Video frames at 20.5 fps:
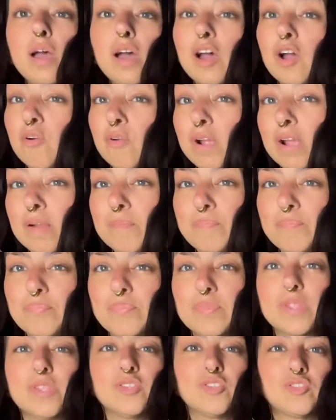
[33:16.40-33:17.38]
All right.
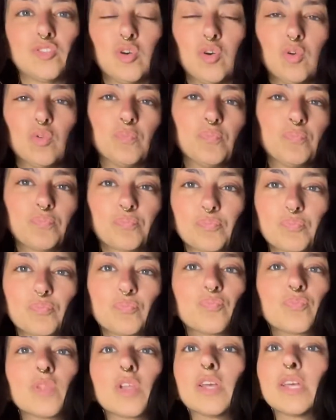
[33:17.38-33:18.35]
So,
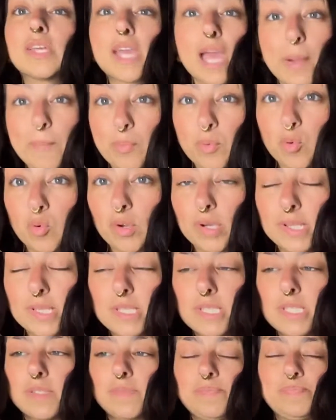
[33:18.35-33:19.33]

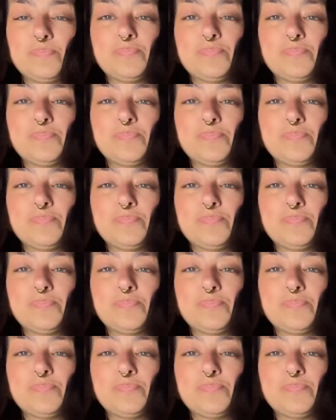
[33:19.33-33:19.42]
Capricorns.